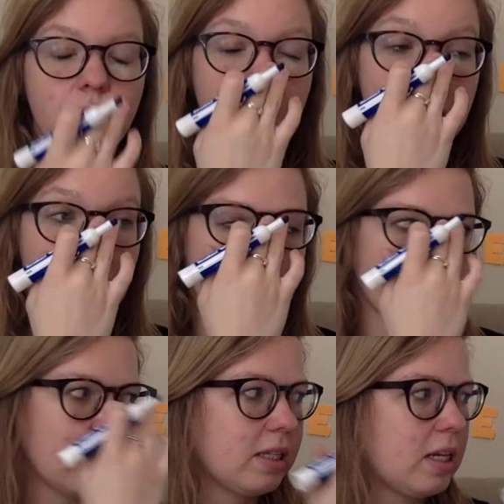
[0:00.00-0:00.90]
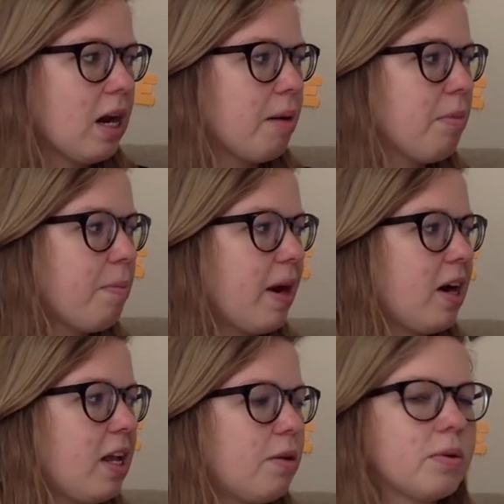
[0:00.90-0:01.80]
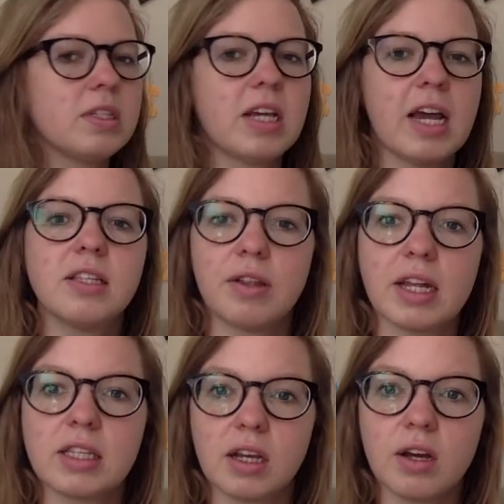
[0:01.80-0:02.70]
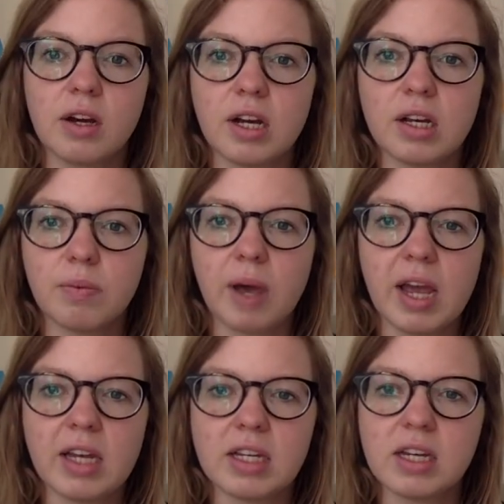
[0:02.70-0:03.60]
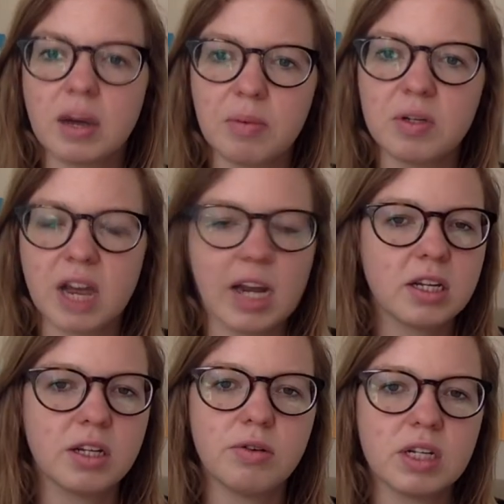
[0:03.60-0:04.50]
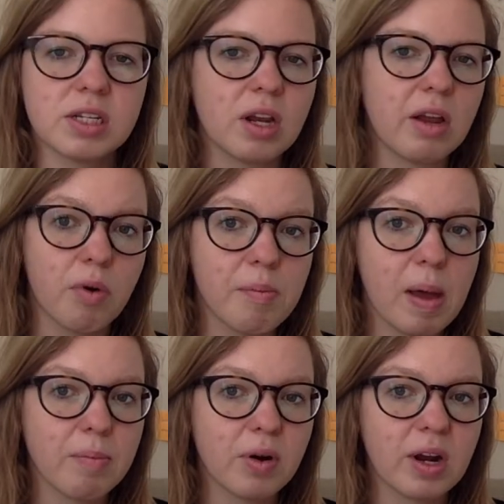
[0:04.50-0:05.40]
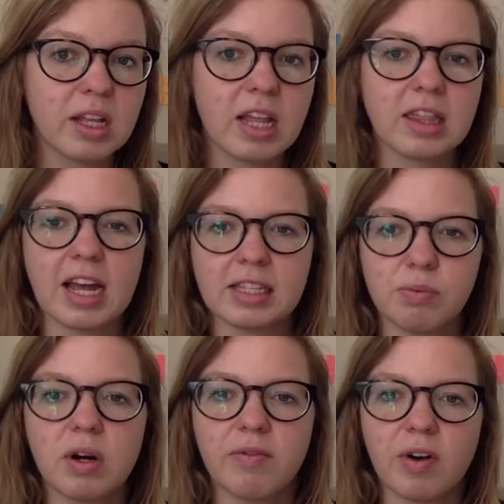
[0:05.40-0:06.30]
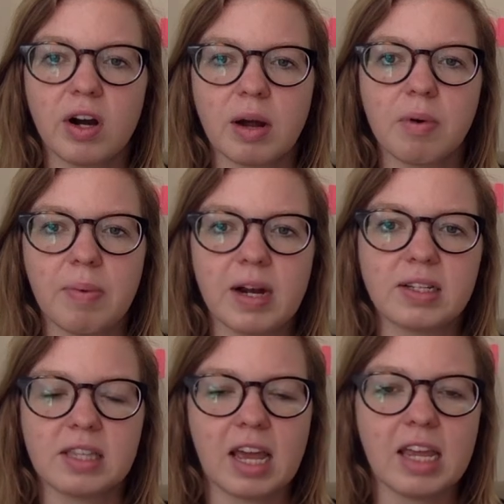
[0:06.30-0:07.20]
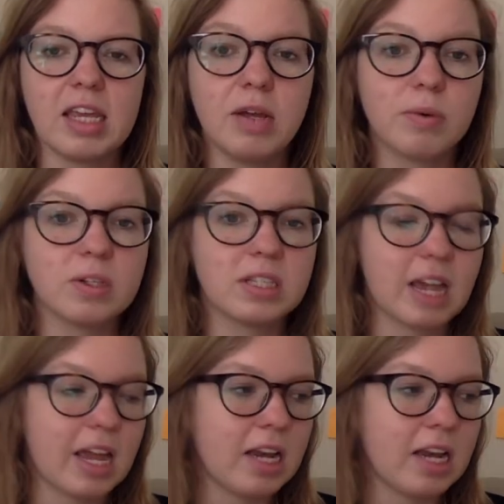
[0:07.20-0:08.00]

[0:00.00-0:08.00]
We know that's a number pair to equal 10, so that's a good way to double check too, just remembering that that's one of our number pairs that equals 10.